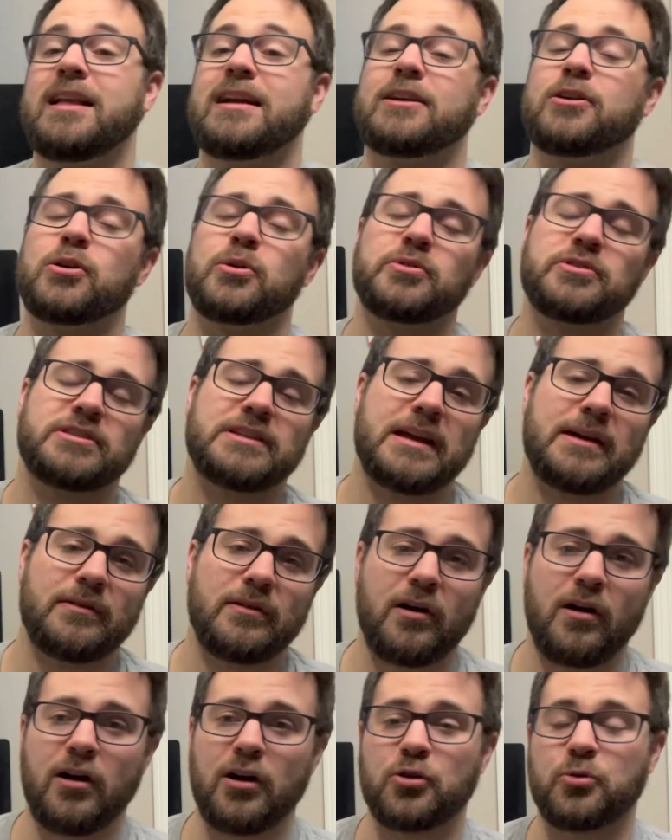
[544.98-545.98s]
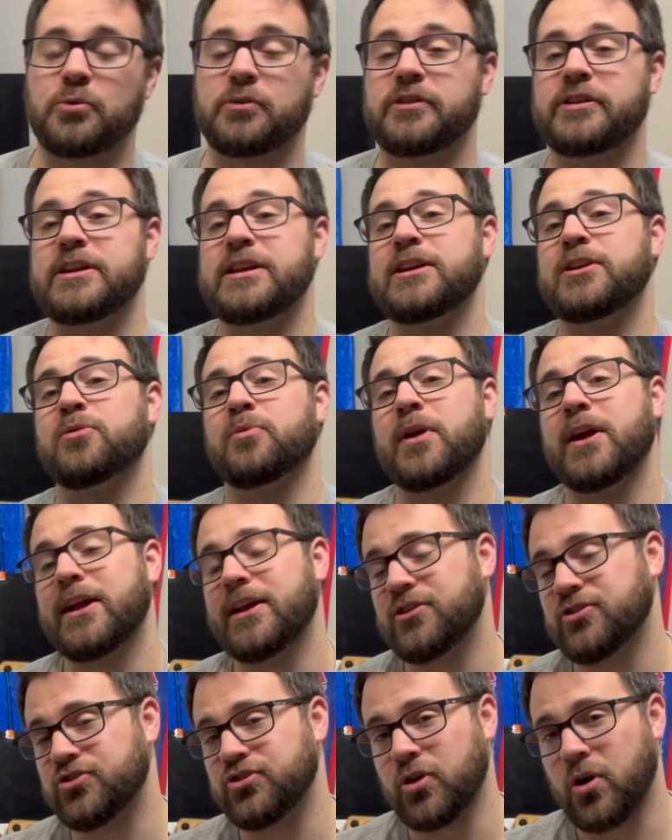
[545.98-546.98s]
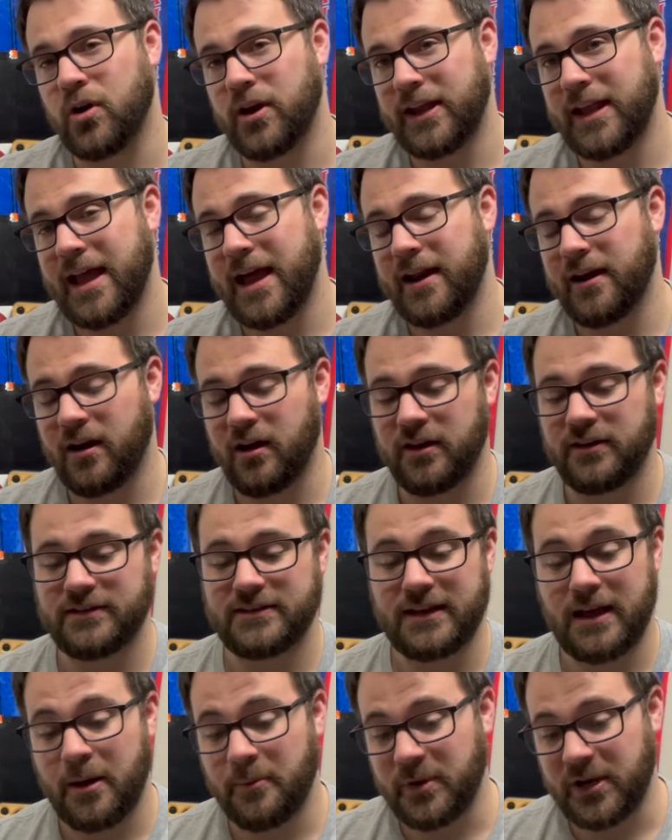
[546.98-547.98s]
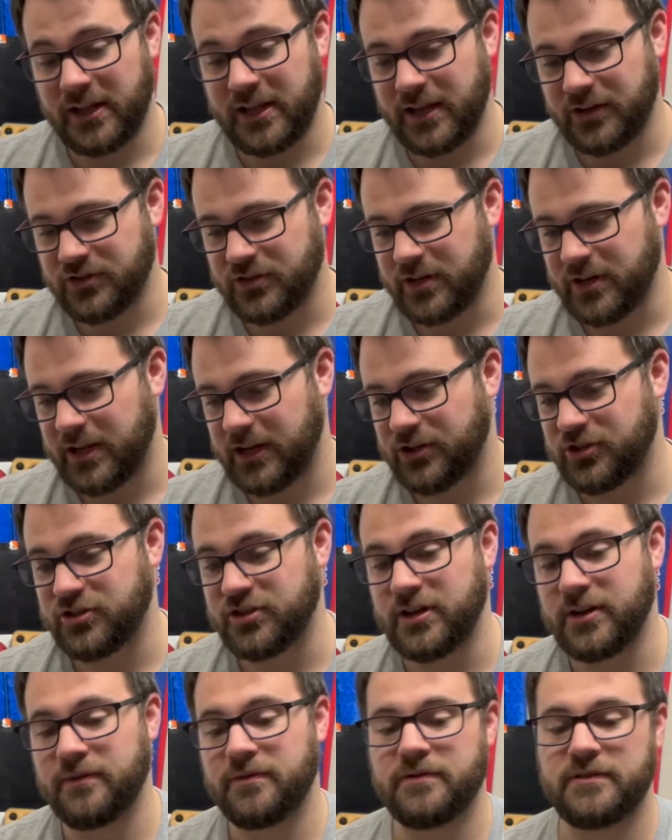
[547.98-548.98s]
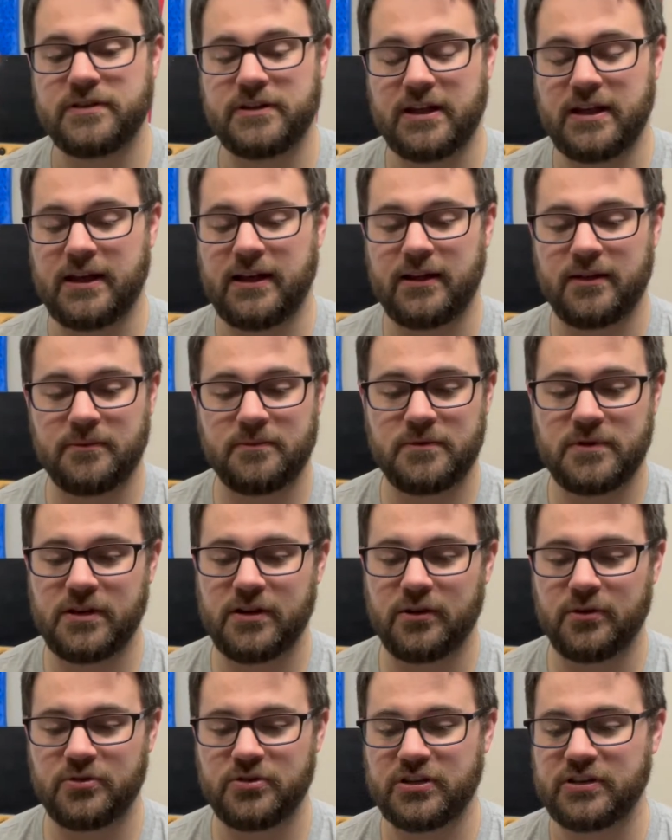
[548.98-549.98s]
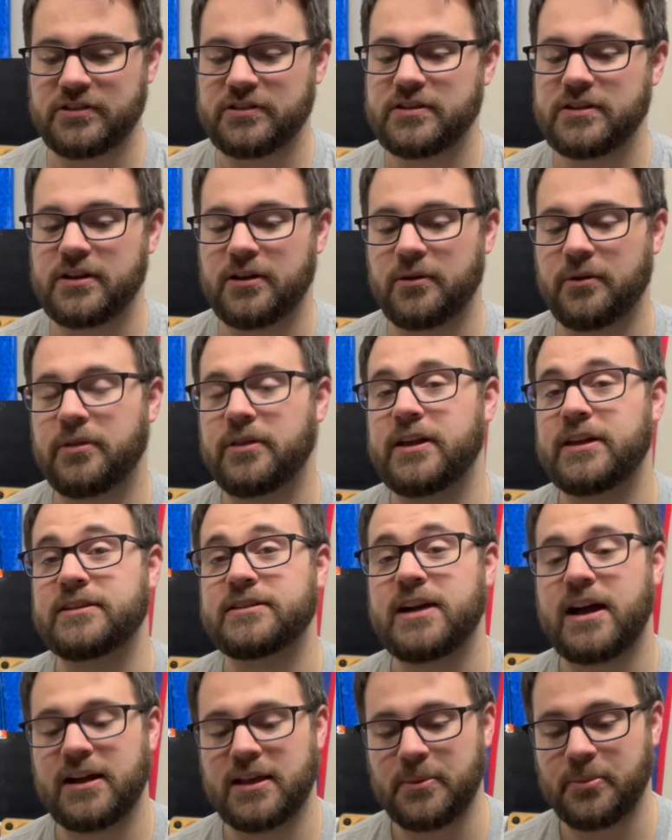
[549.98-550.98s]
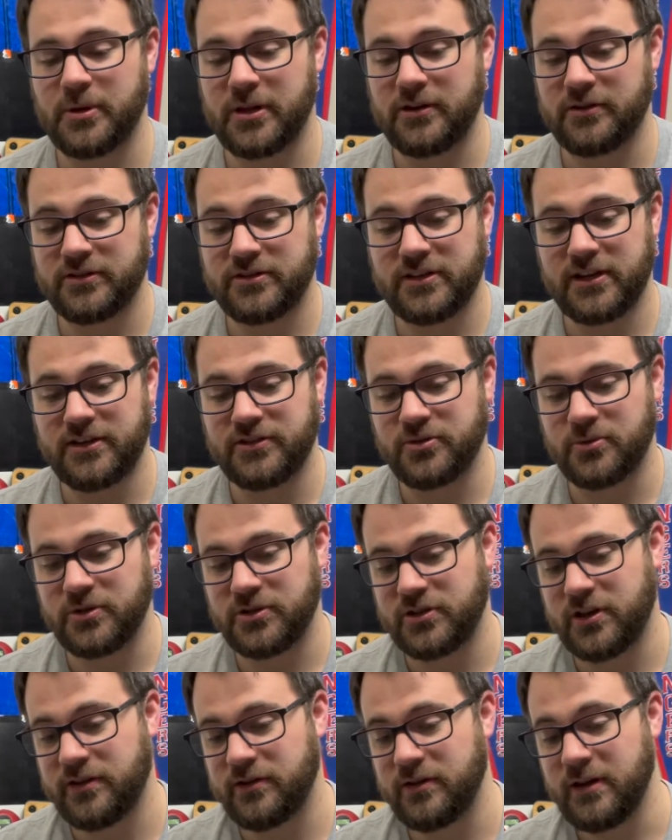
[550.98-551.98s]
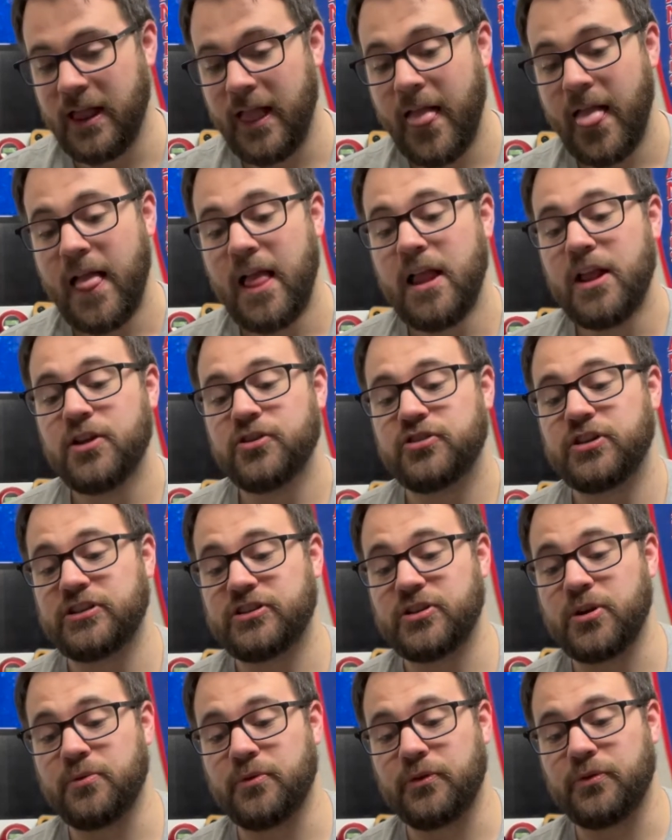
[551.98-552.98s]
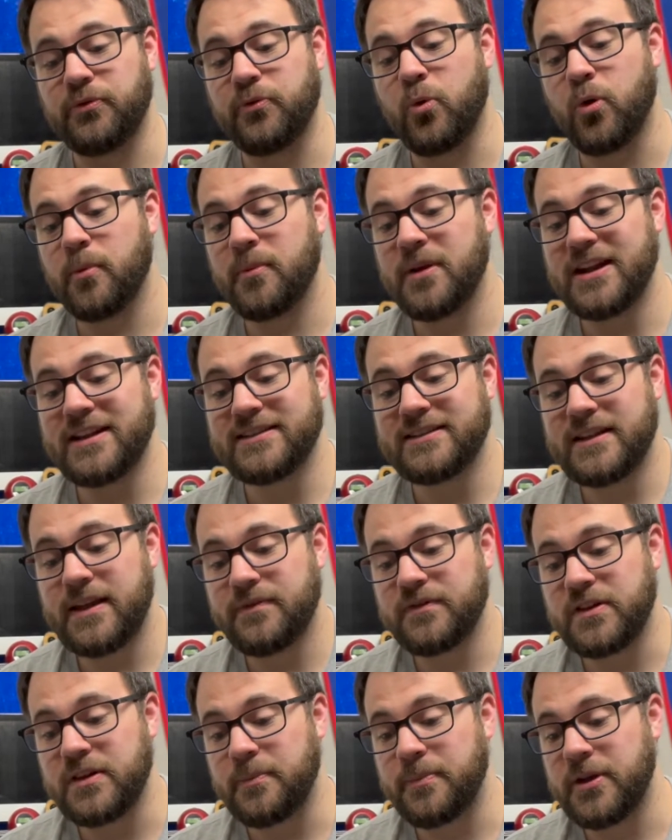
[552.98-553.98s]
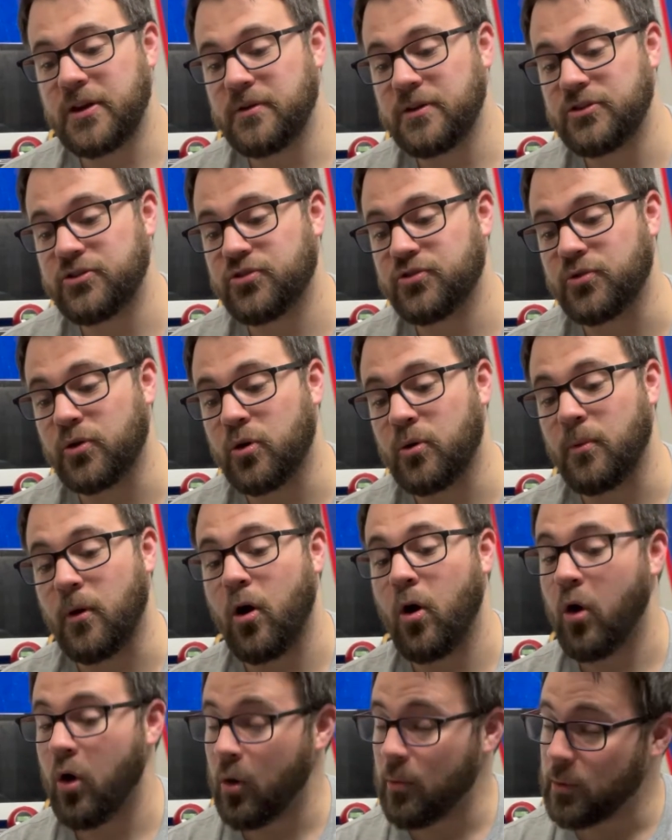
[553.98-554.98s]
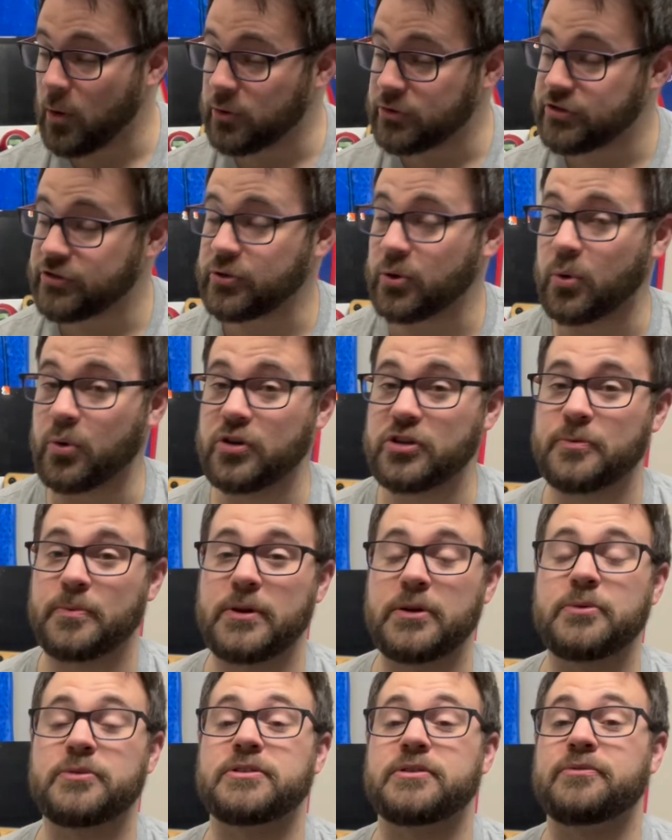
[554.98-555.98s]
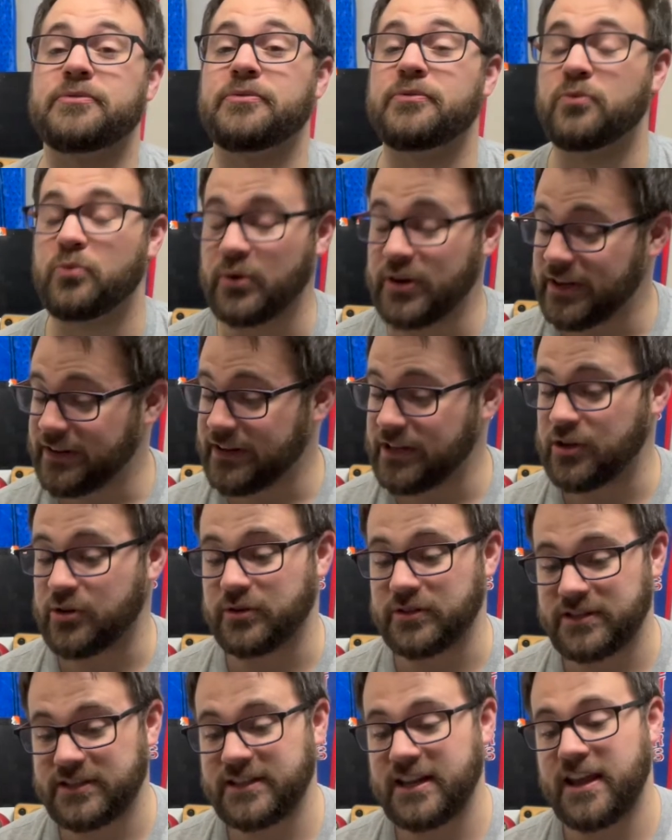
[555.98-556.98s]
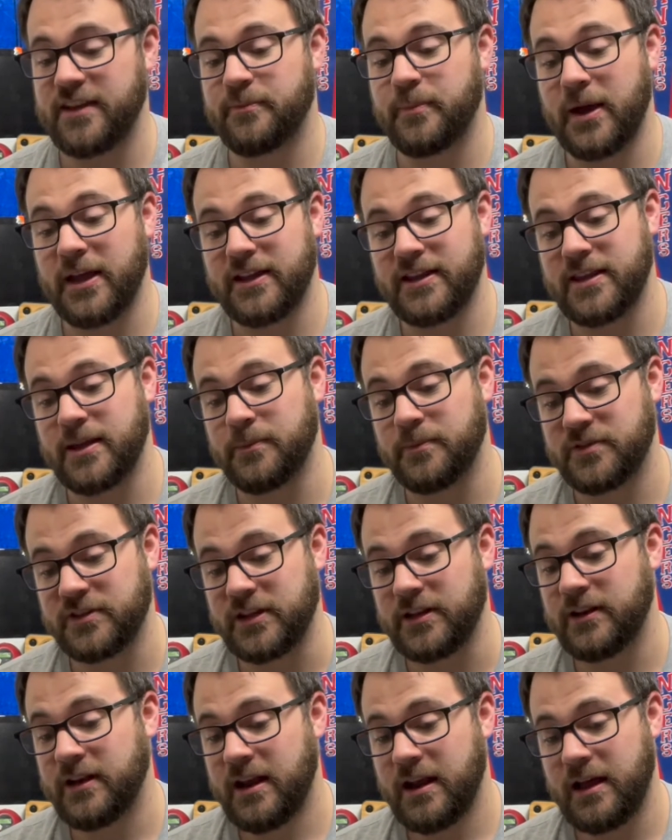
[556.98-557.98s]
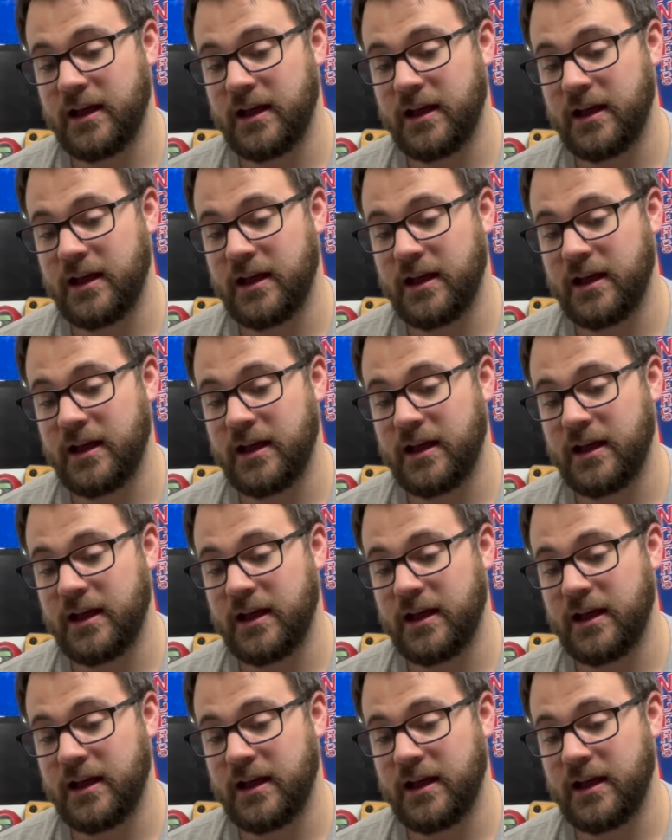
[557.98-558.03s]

Goes down awkwardly. Grant is jawing at Hunt. I'm going to get you next shift. Things hockey players say to each other. Just over 4 minutes left in the period. Strome almost scores, but it was a really good save by Gibson.